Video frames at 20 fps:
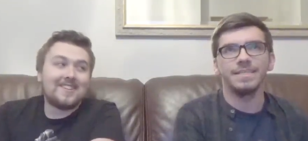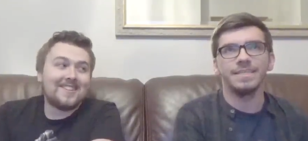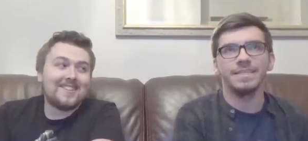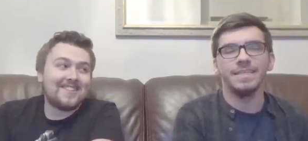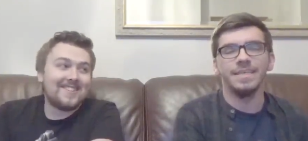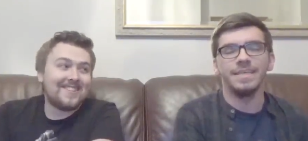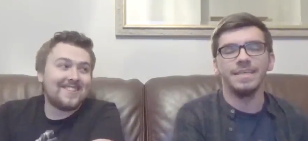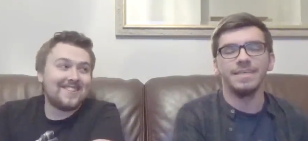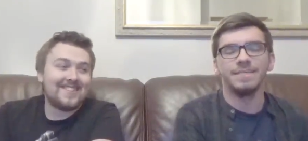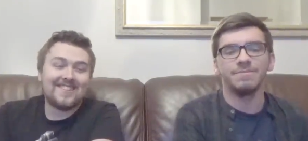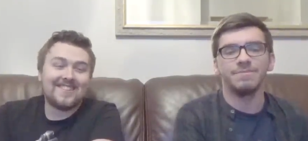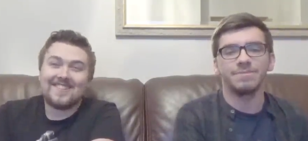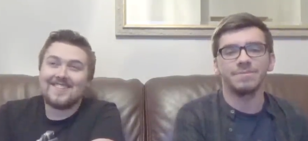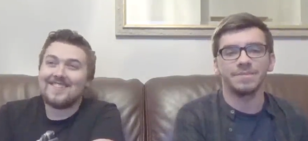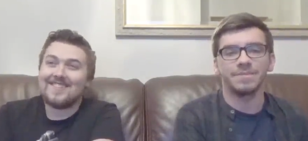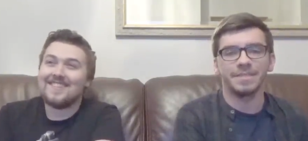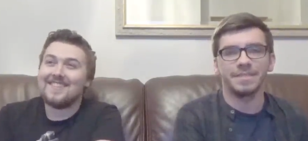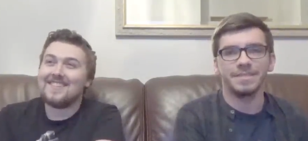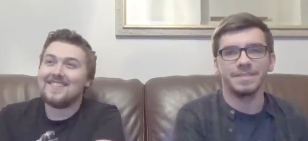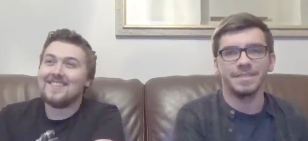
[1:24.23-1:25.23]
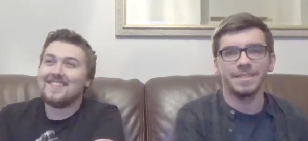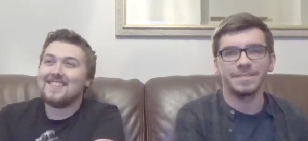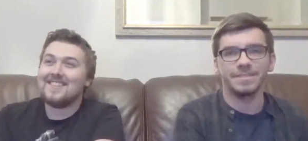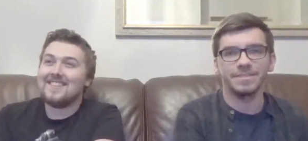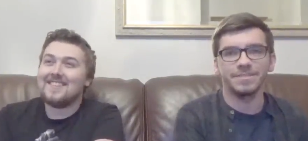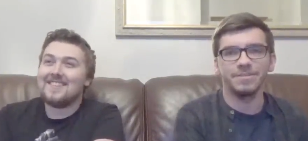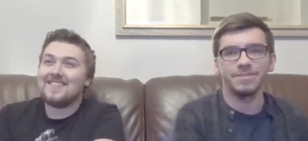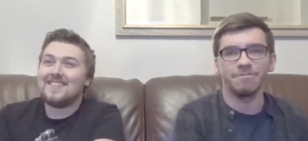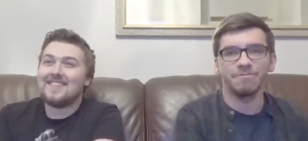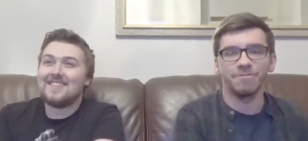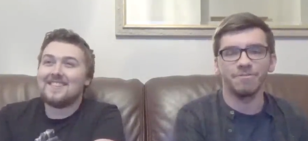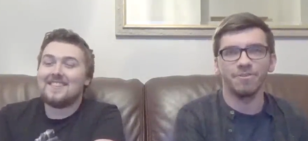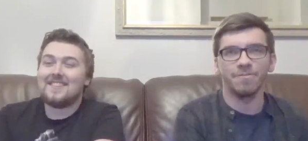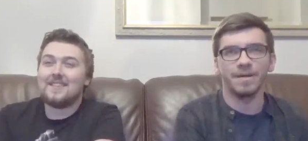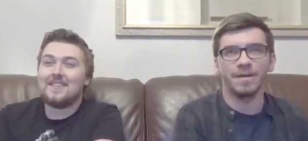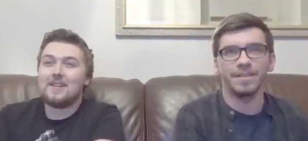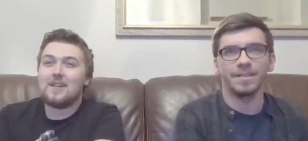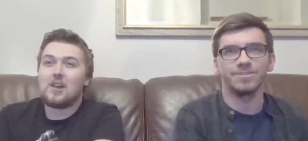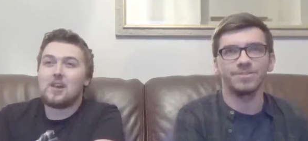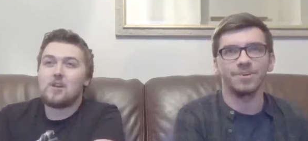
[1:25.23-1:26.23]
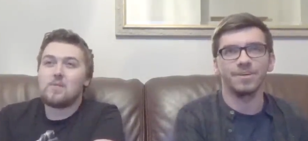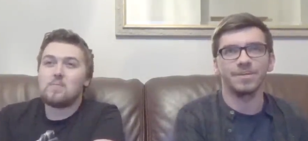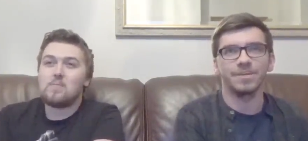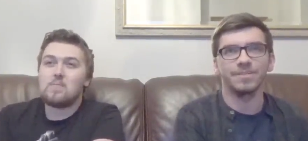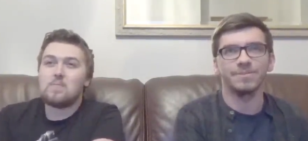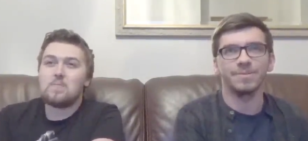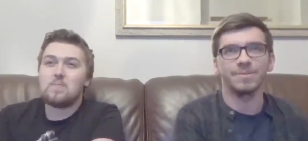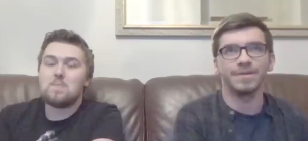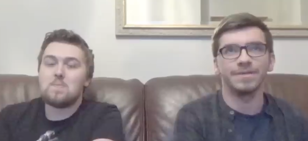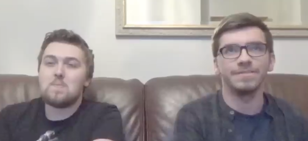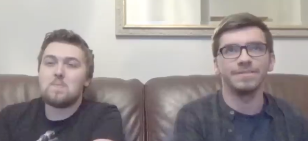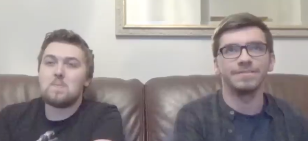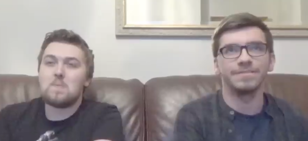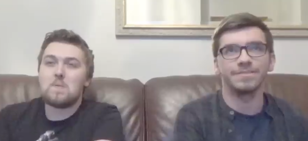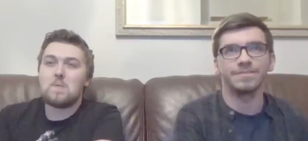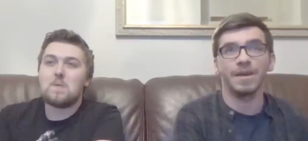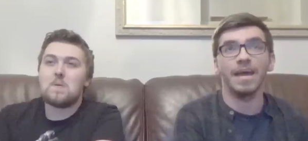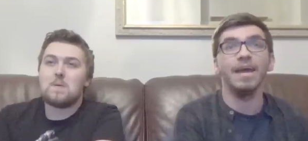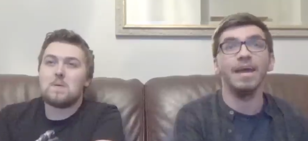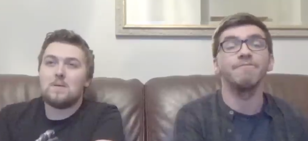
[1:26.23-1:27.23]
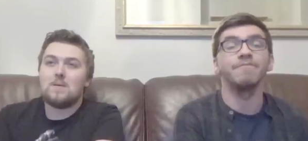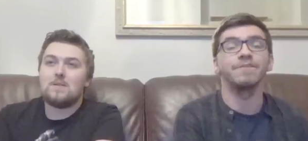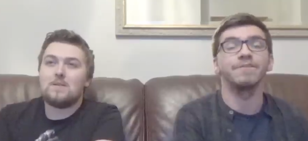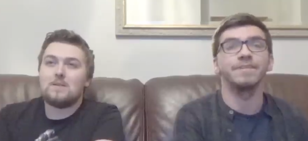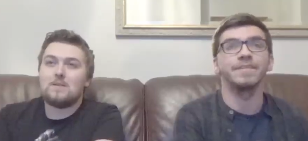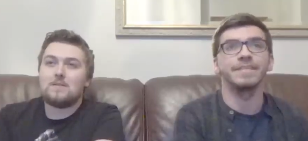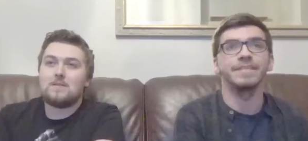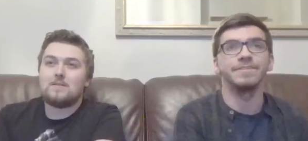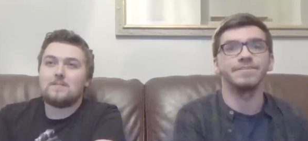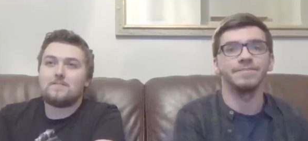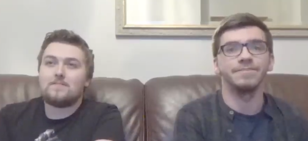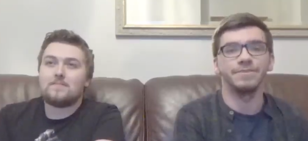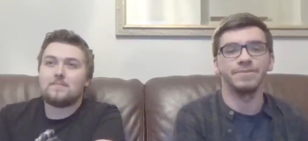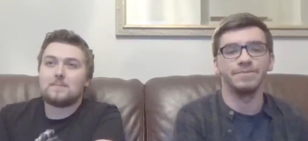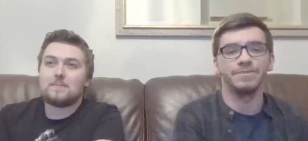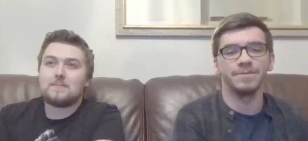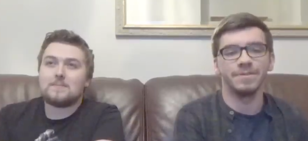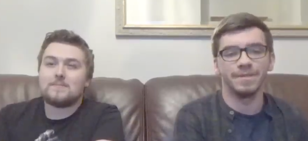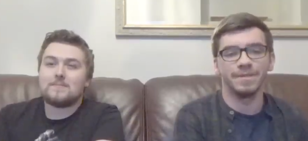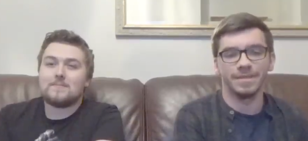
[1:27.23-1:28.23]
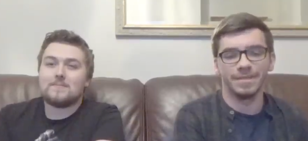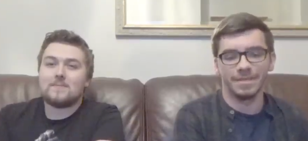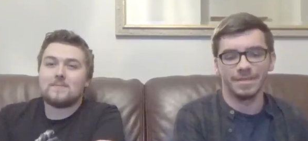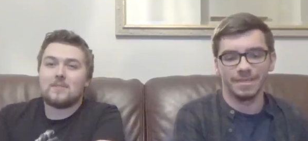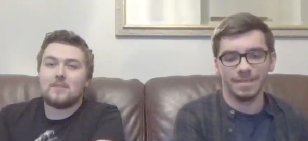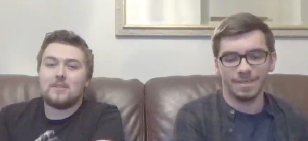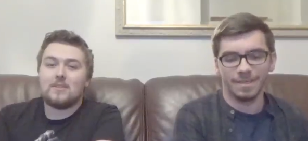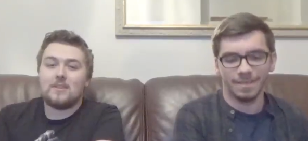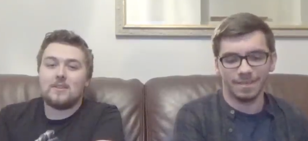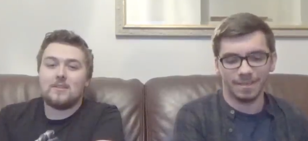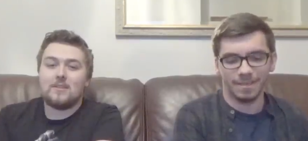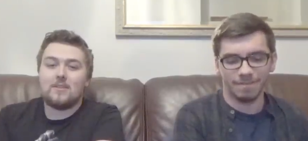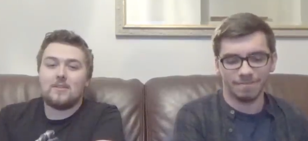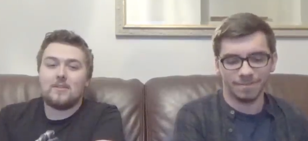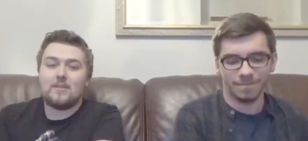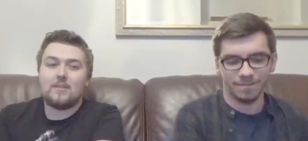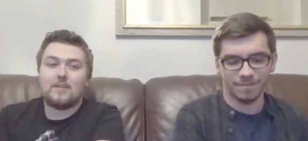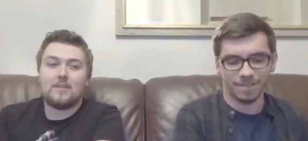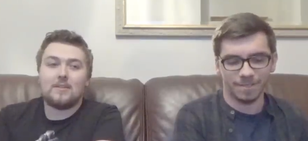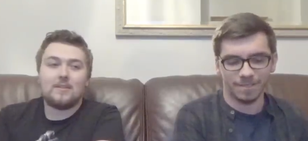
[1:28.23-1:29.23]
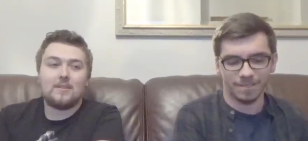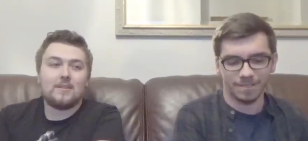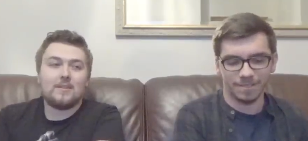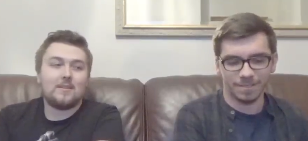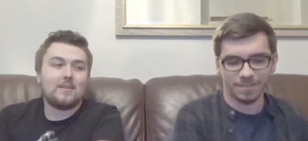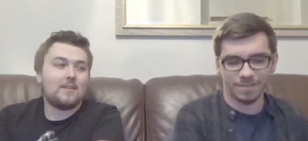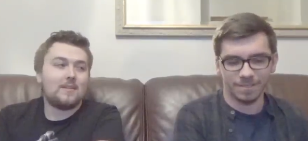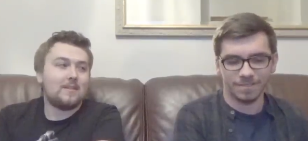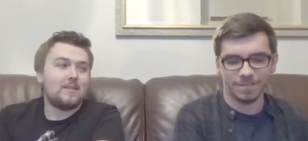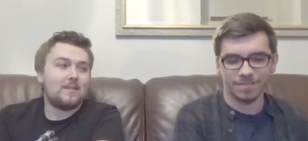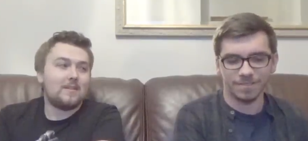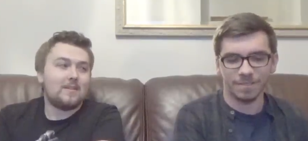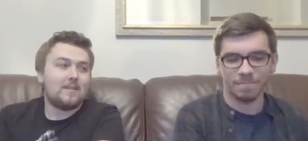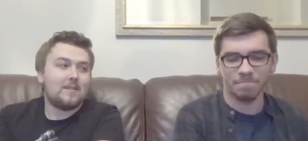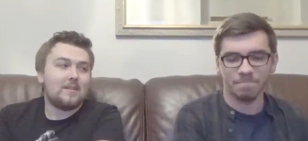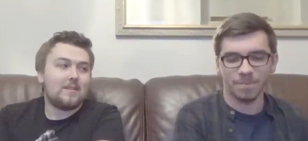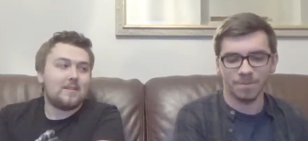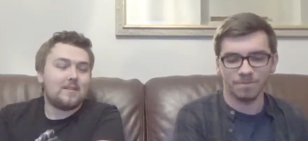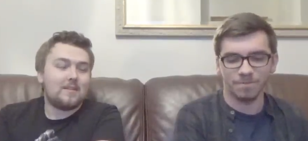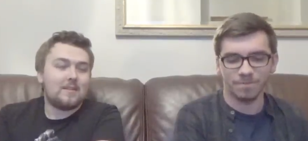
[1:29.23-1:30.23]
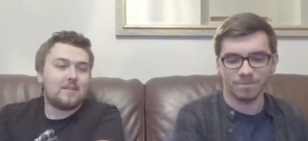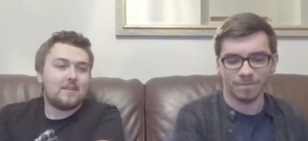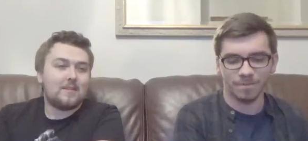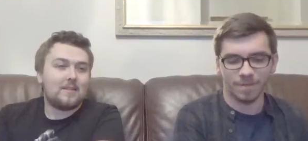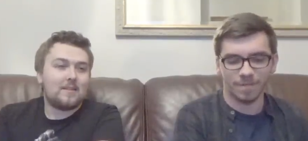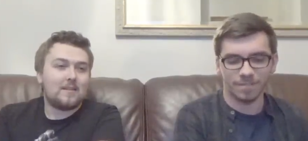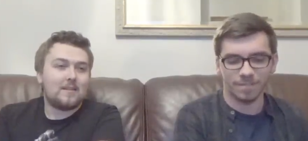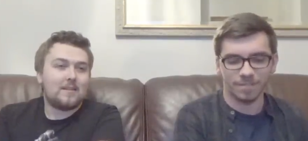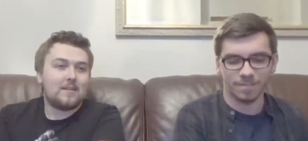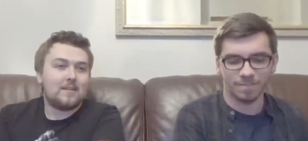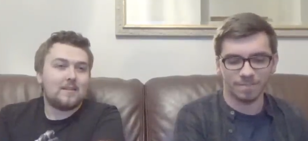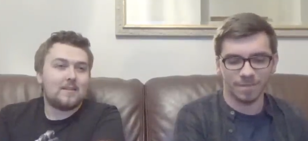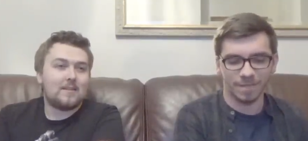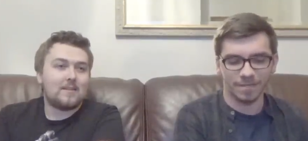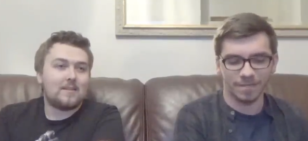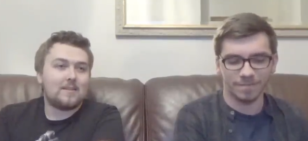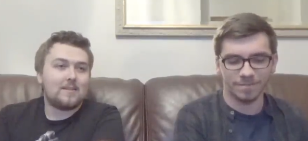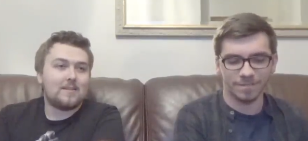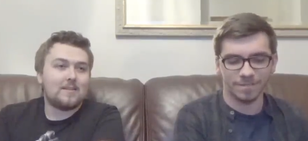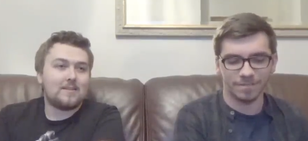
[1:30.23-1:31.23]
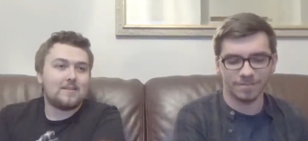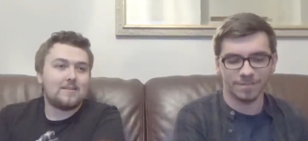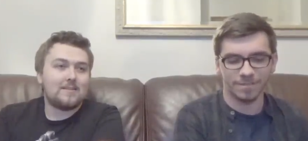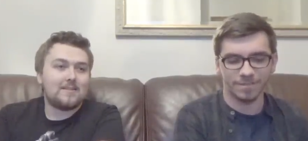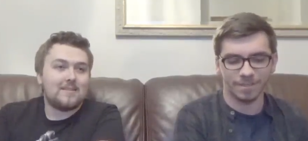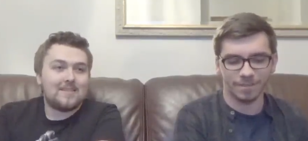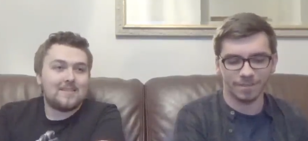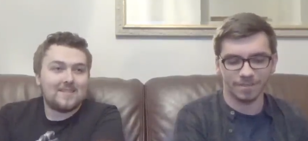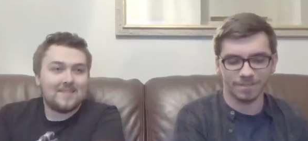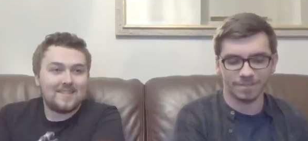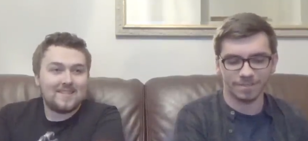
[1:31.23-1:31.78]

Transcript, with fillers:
Speaker 1: Yeah, we'll see. It's a new format they're trying as well, so everything is new. Yeah, I feel like this is the most I've anticipated a series starting